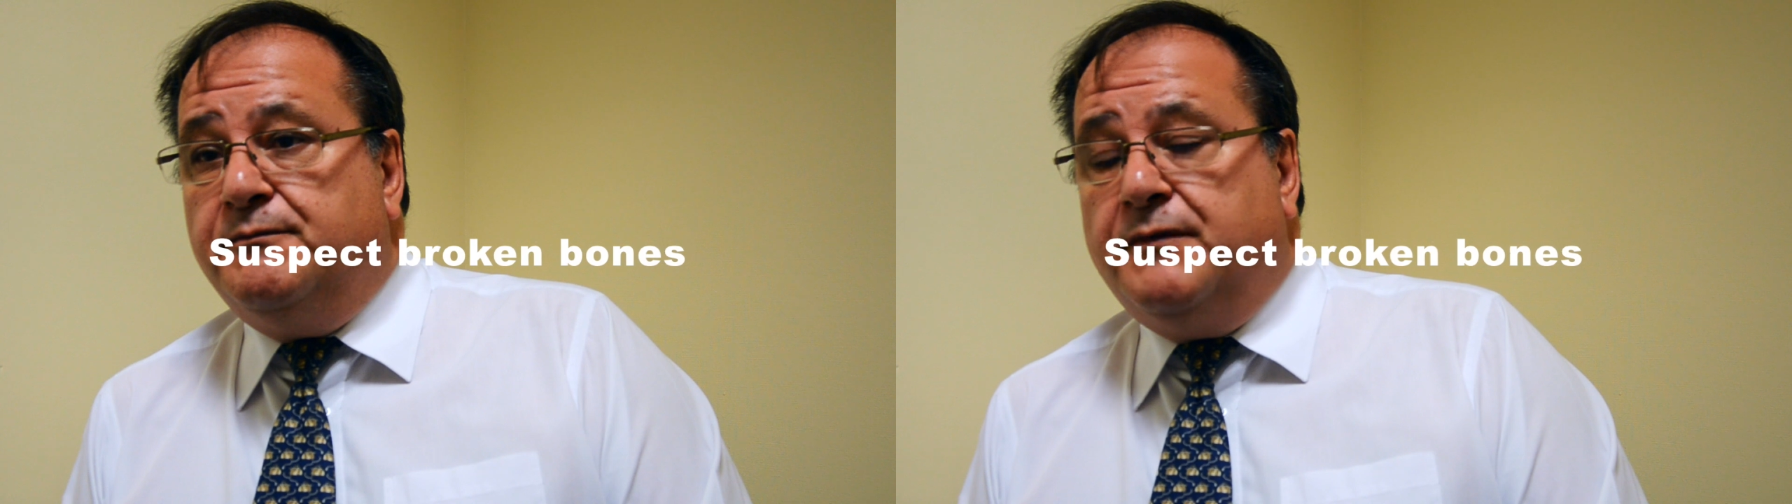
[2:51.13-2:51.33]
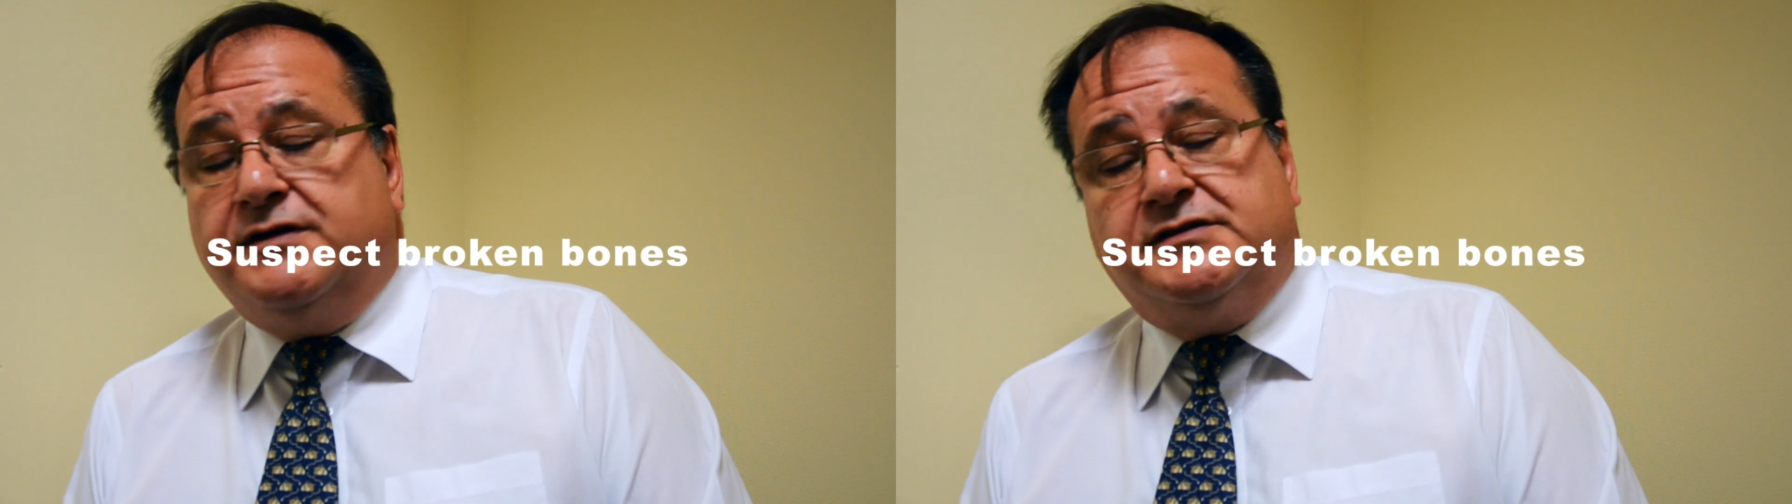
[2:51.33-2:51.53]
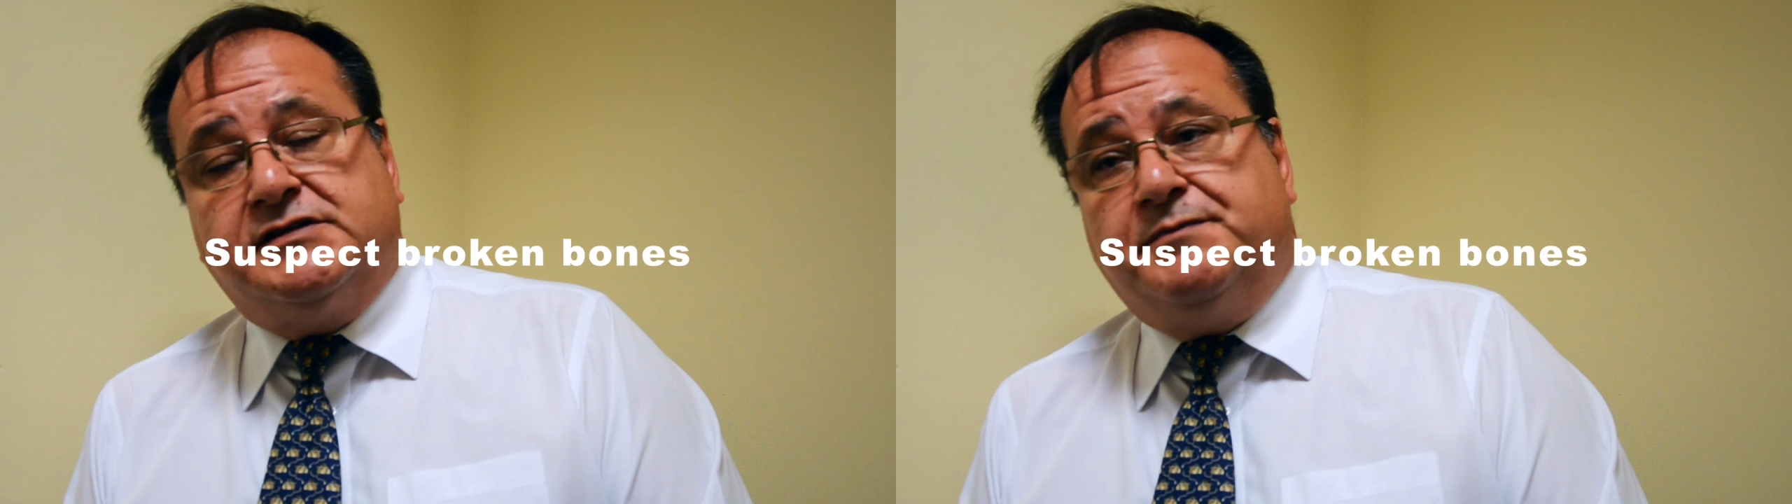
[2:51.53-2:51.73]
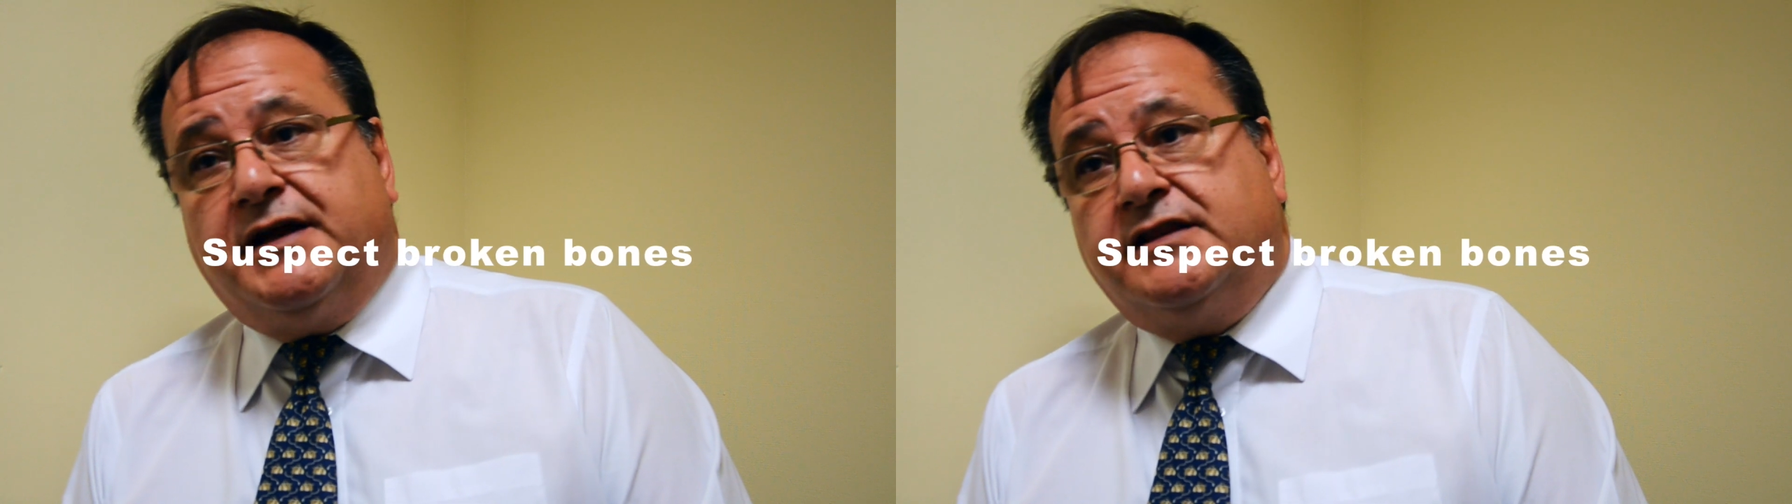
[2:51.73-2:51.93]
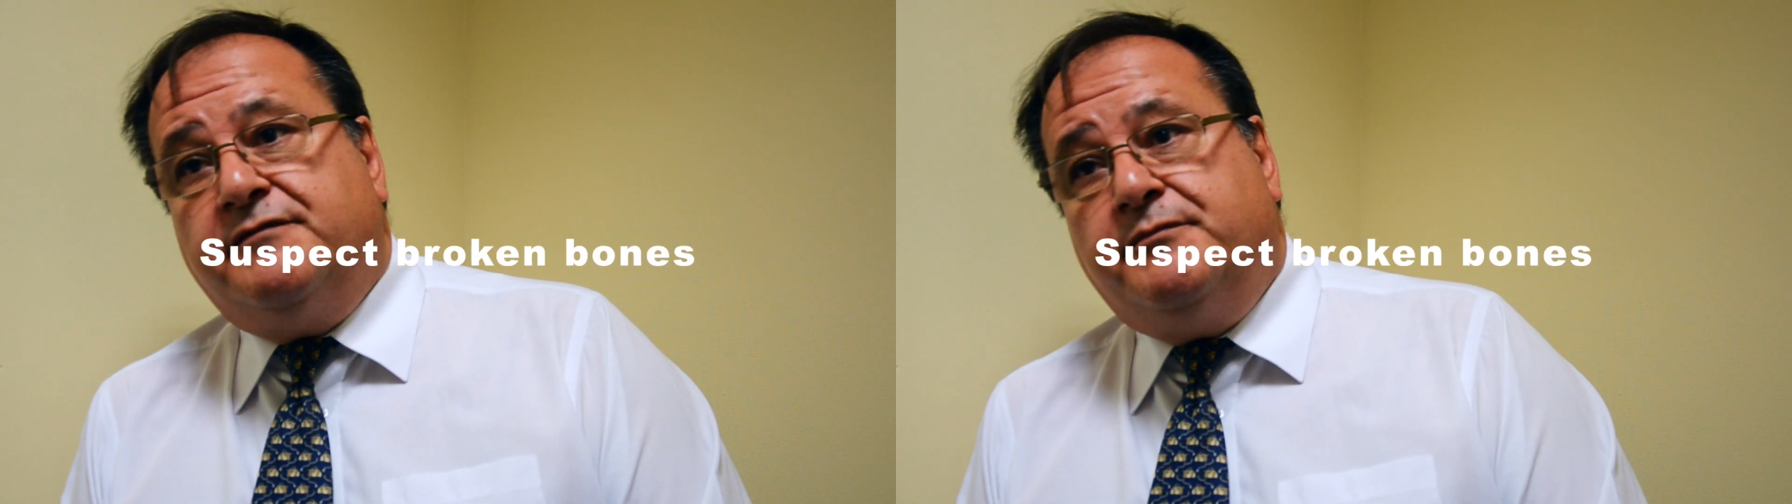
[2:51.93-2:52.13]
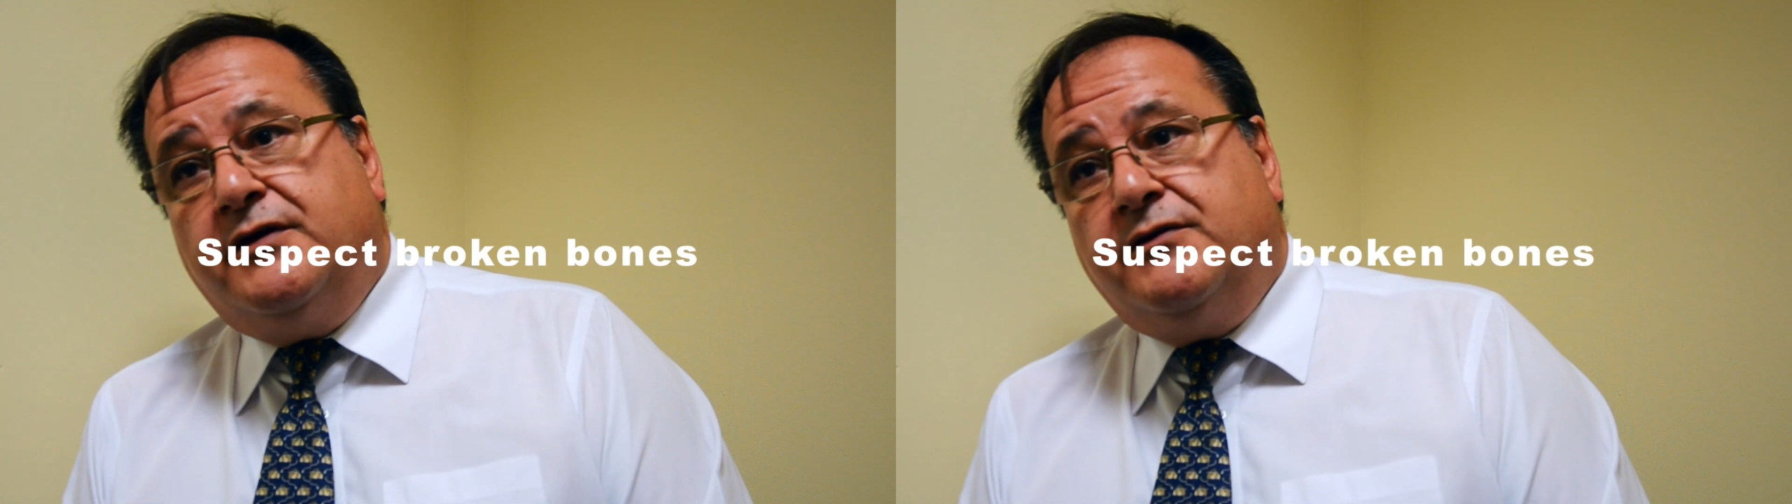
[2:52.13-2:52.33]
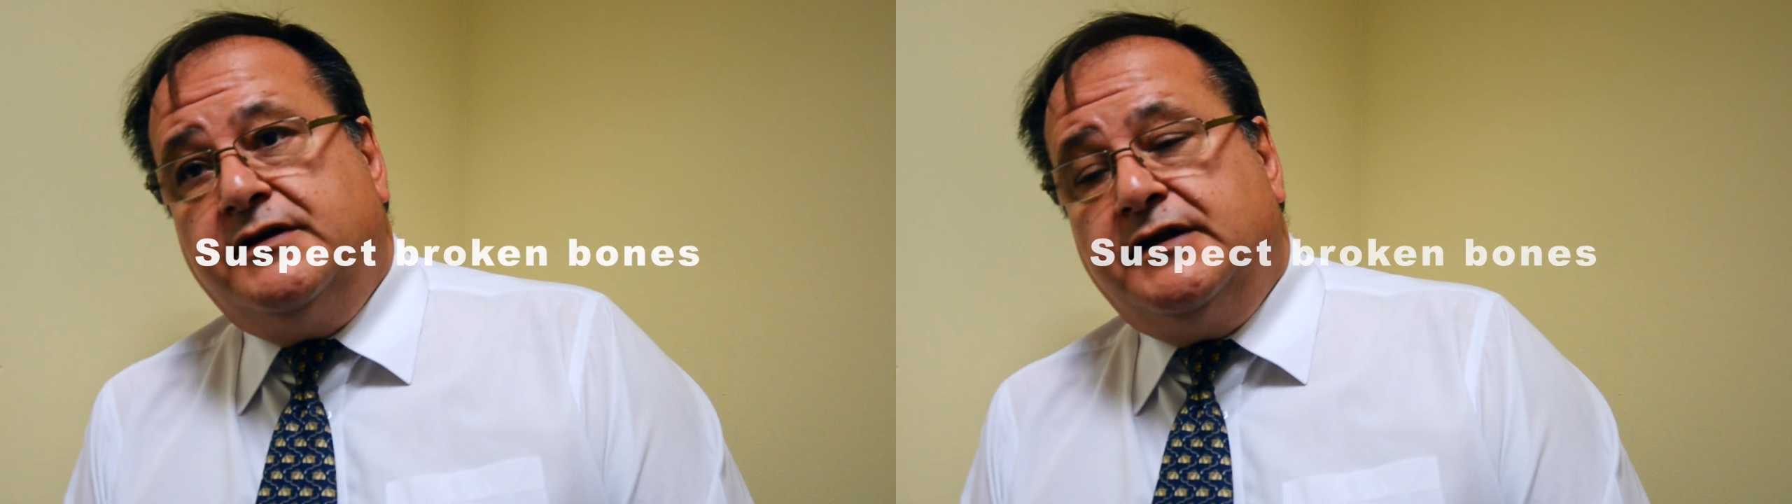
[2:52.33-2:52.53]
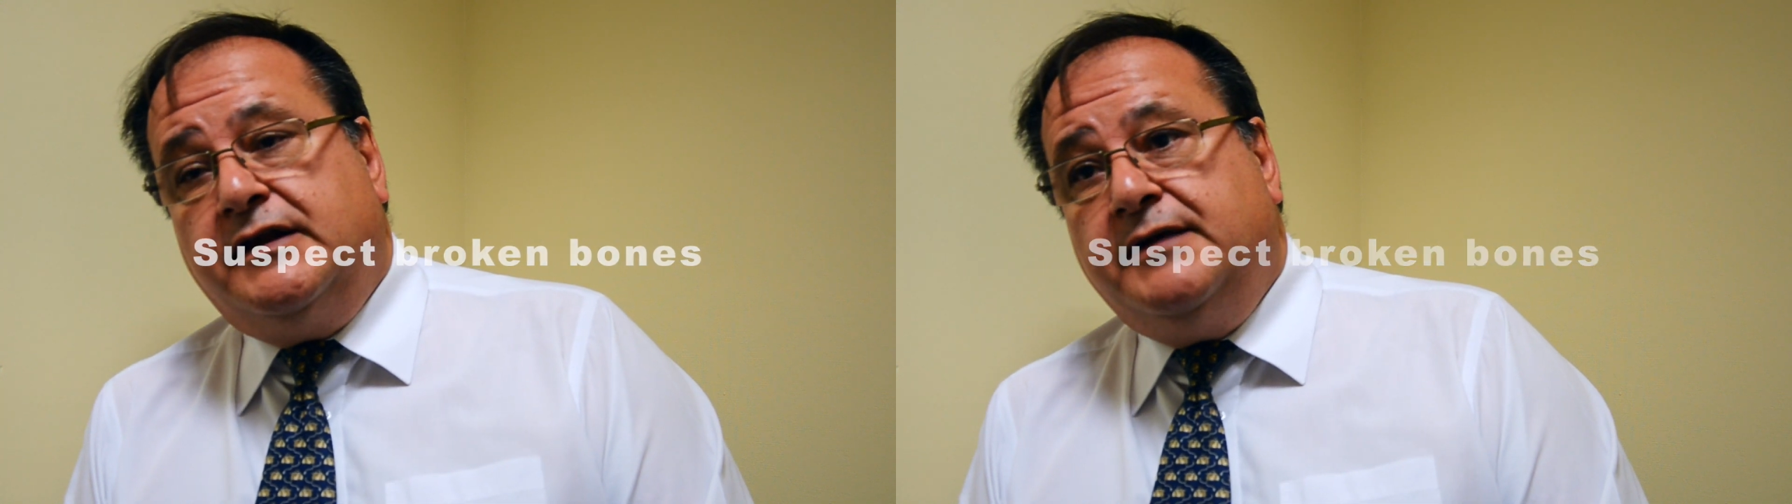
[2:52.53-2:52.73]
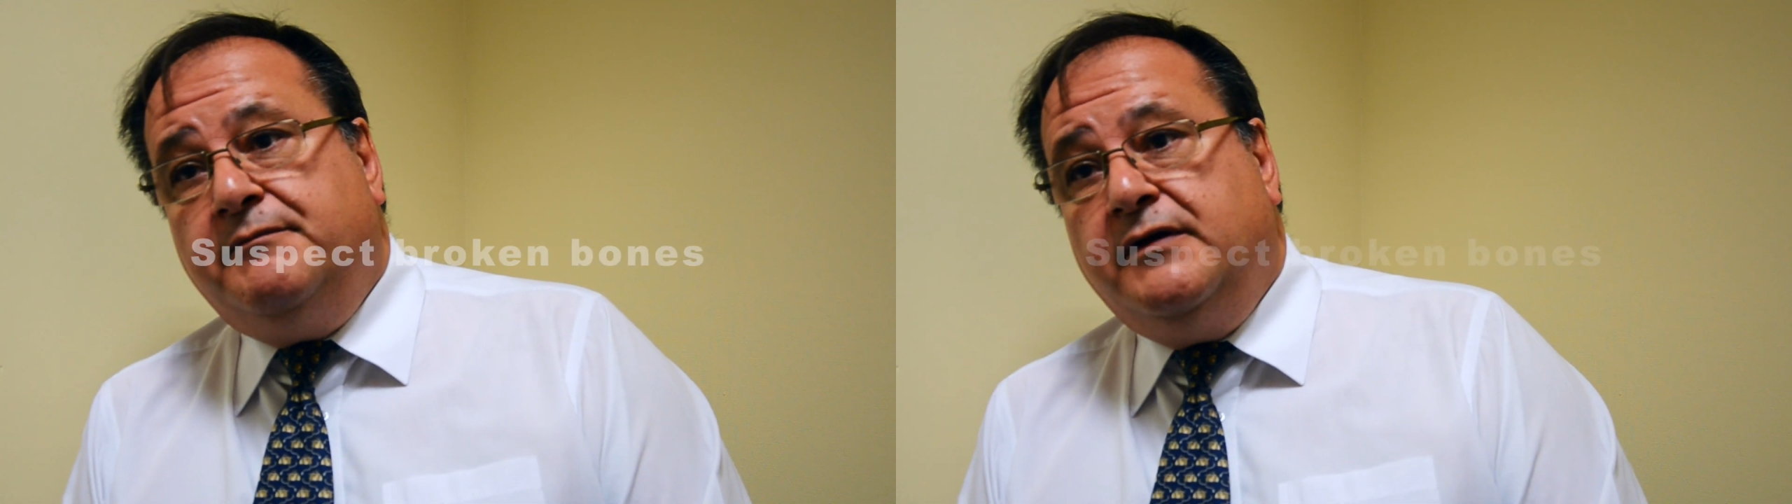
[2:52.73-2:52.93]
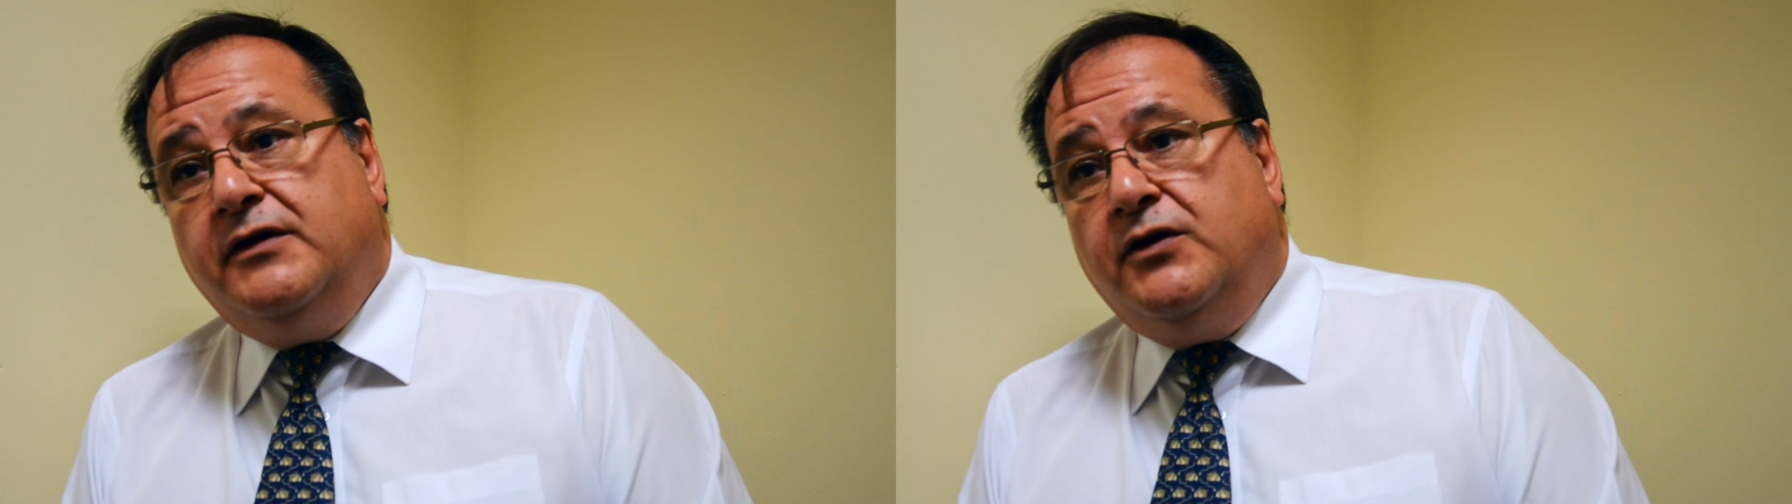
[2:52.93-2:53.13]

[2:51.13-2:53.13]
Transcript: might suspect they've broken a limb,